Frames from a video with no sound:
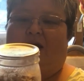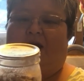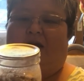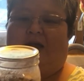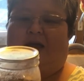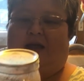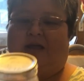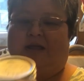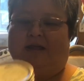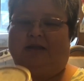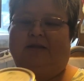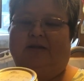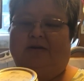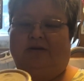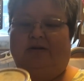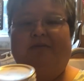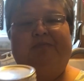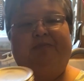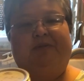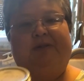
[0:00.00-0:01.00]
and they're
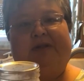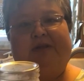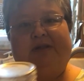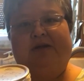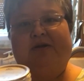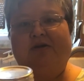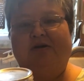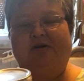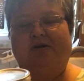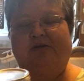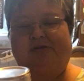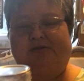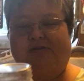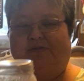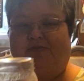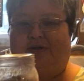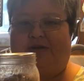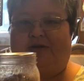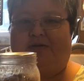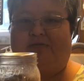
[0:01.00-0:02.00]
completely cooked. So
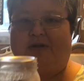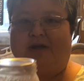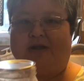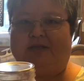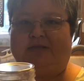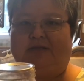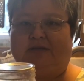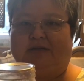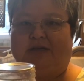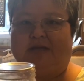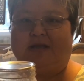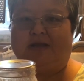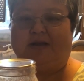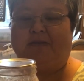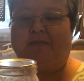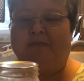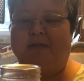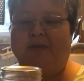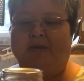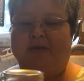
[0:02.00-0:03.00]
when you're ready to eat
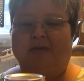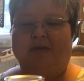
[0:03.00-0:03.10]
them,